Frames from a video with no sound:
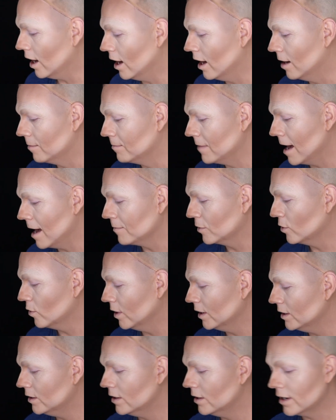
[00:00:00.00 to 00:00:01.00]
I'm
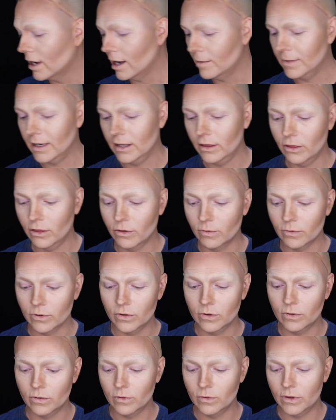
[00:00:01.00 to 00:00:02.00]
going to come in
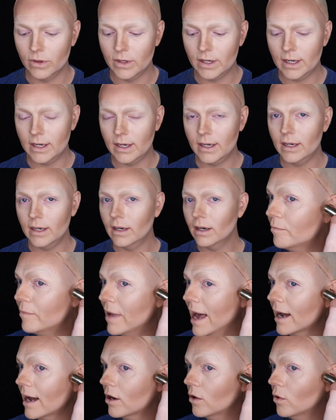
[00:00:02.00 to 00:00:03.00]
through the
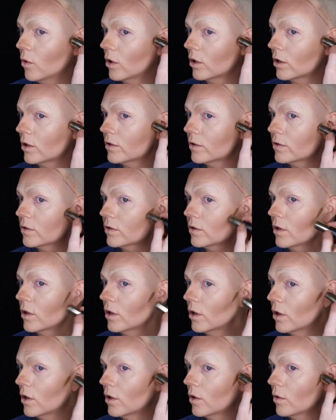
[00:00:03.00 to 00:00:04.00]
back corners
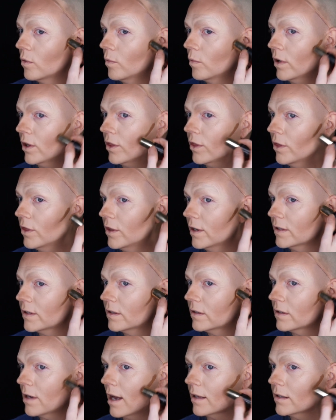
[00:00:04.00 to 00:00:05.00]
with this
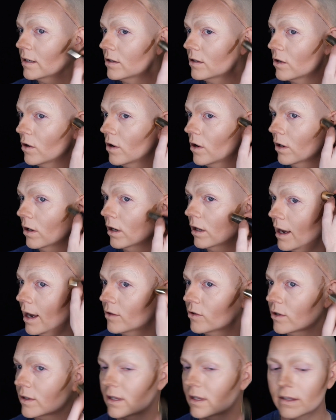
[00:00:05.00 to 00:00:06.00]
Tanti Doll
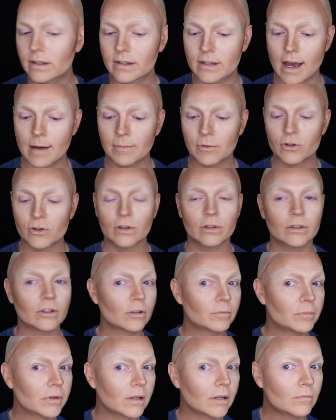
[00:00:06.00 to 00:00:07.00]
and just establish a
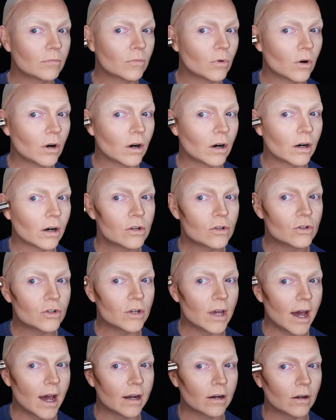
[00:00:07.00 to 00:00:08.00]
little bit more
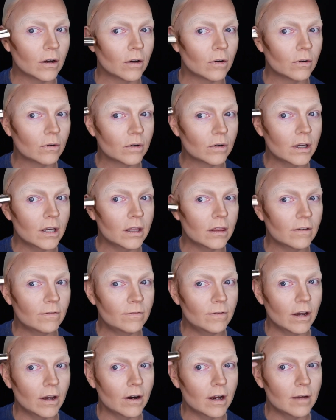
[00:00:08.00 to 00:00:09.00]
shadow in the
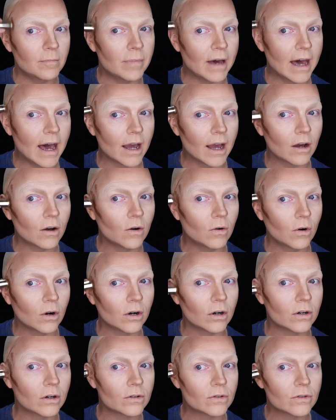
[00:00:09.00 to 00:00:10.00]
very back
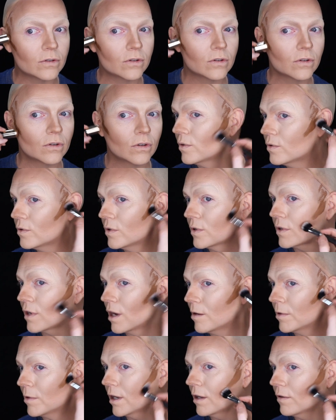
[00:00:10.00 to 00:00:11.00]
corners. Just
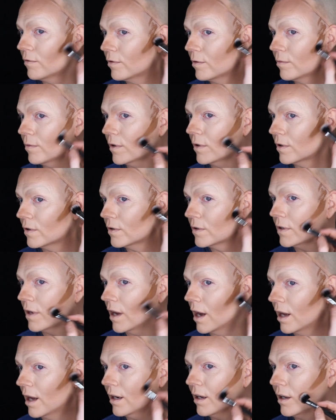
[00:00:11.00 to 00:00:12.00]
coming in from the
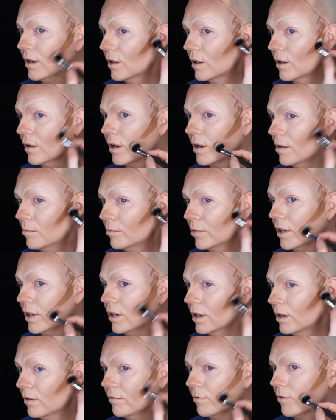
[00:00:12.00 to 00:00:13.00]
side here and
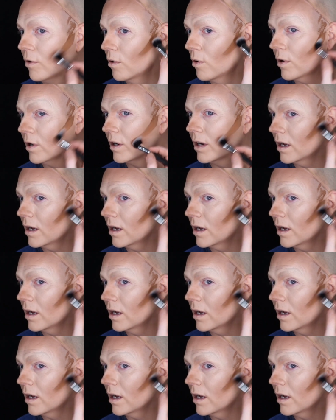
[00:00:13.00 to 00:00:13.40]
blending forward.